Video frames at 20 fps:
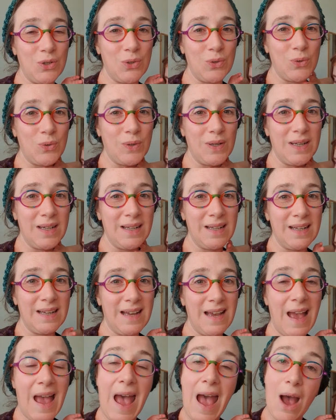you
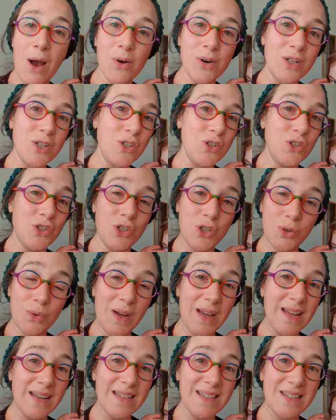how to
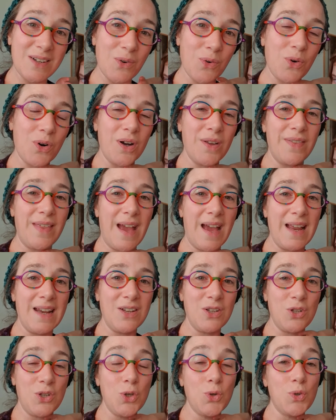do it or
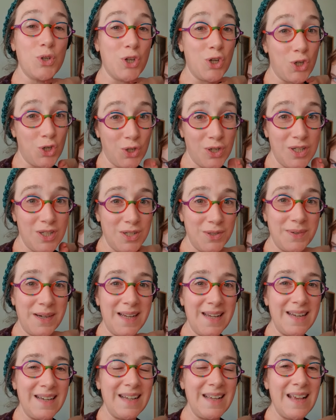that you should do
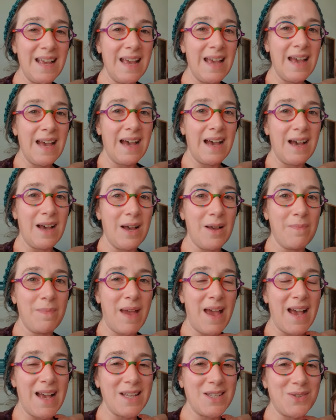it.
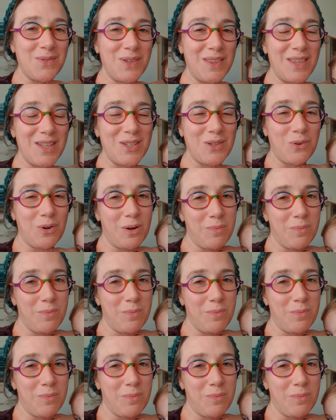As with the